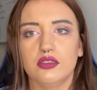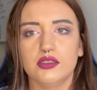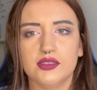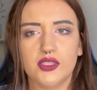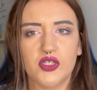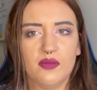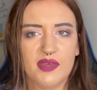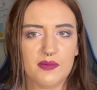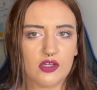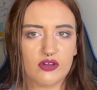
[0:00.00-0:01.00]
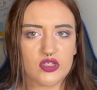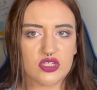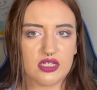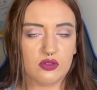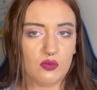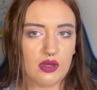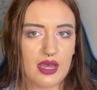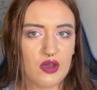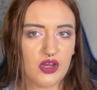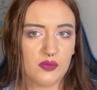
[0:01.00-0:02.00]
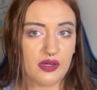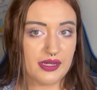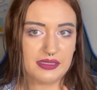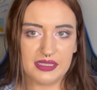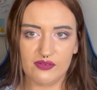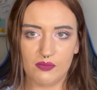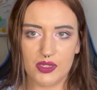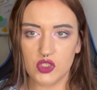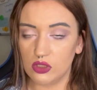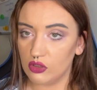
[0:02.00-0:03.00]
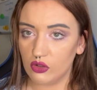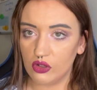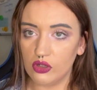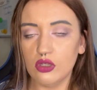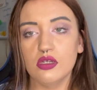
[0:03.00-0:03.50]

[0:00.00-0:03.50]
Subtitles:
So you may be questioning how come I never mention law.